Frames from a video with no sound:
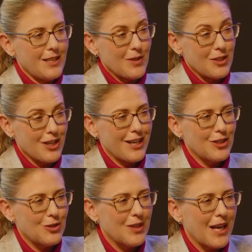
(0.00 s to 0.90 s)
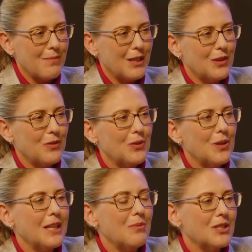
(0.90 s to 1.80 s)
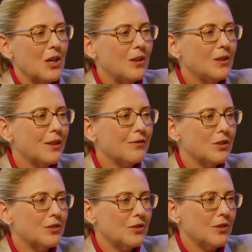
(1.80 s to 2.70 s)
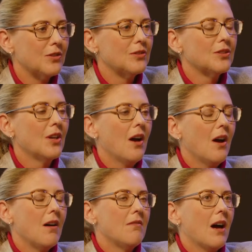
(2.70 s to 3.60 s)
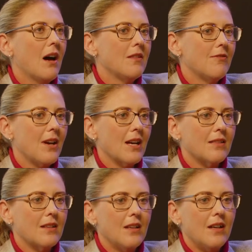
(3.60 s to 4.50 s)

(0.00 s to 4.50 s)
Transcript: when changes were coming through and there was a whole lot of concerns around the fact that,